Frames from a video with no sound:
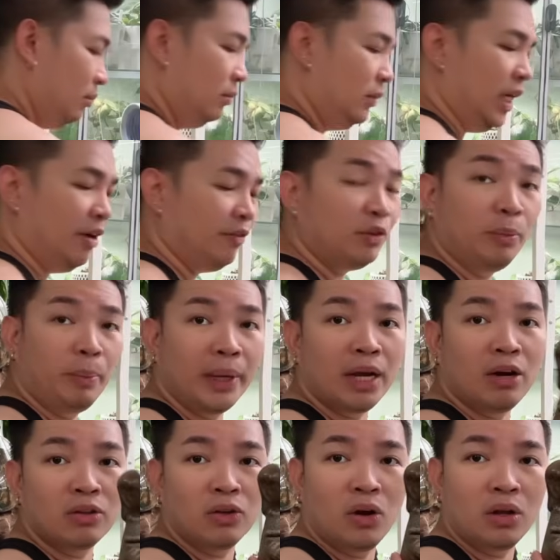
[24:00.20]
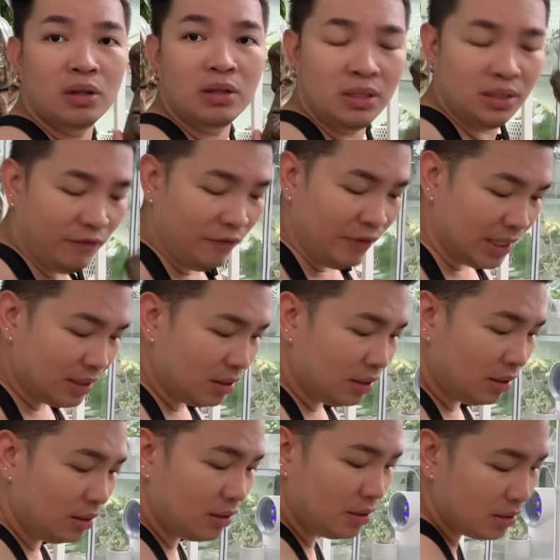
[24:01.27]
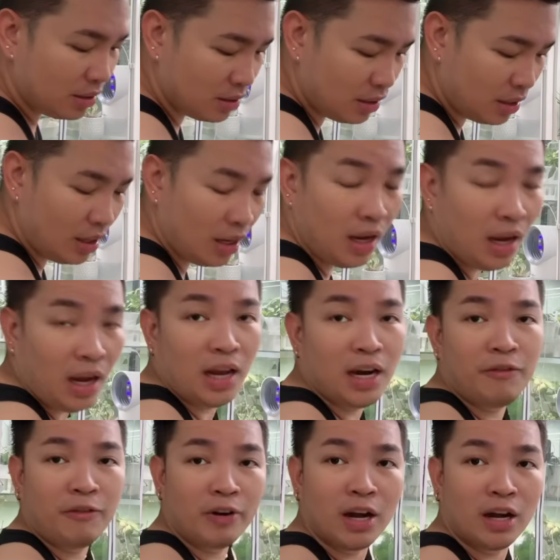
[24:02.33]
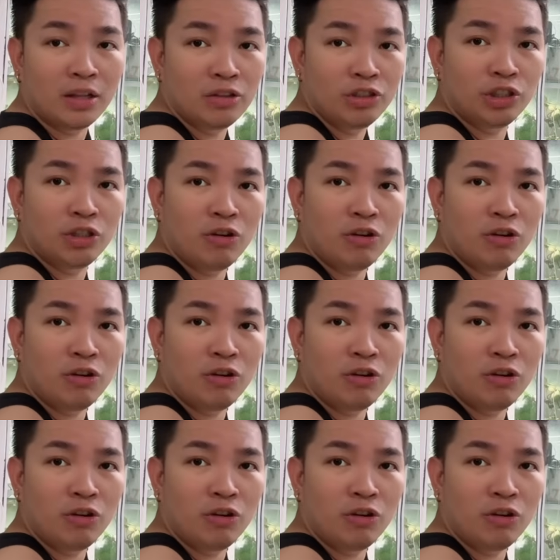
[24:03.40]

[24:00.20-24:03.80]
have to pick out all these vessels. I forgot to show